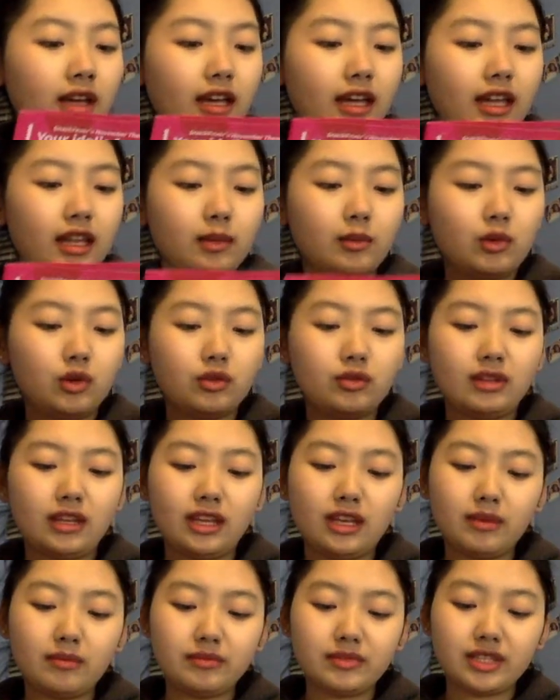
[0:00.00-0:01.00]
animal
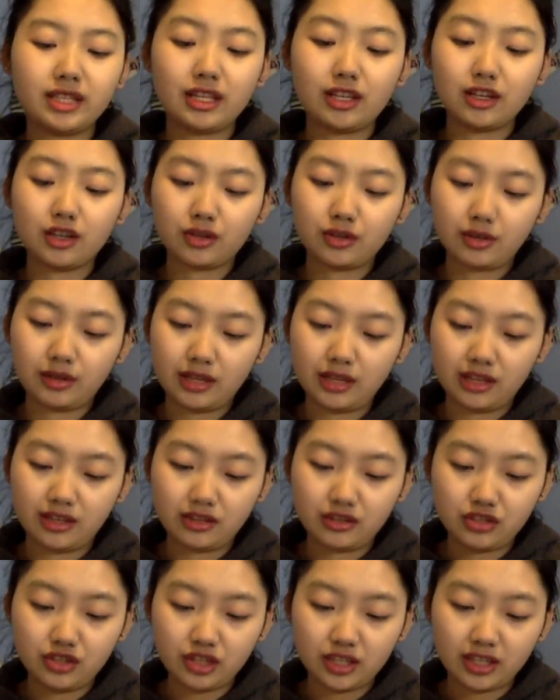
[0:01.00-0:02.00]
names in Korean.
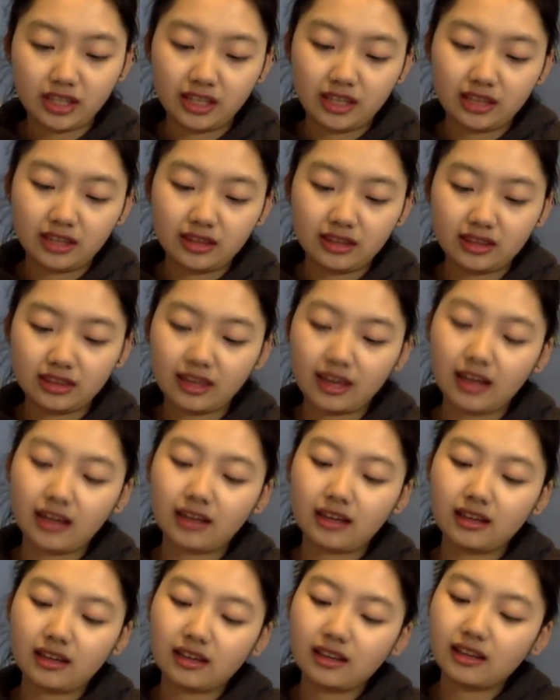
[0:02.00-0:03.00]
Chicken,
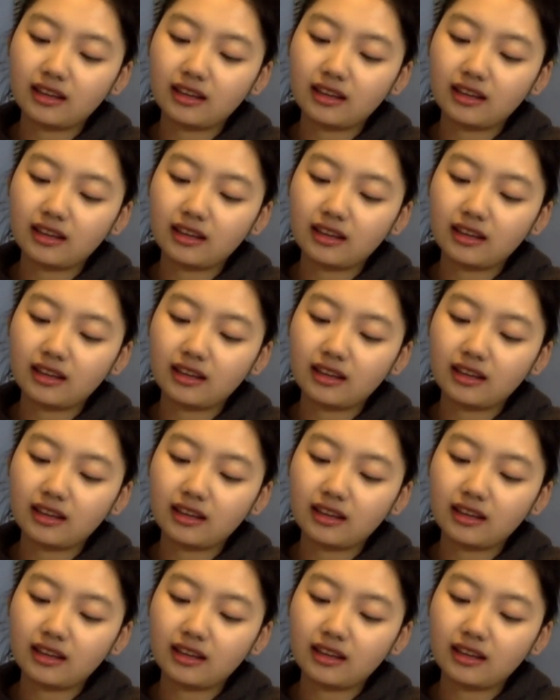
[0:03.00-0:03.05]
duck,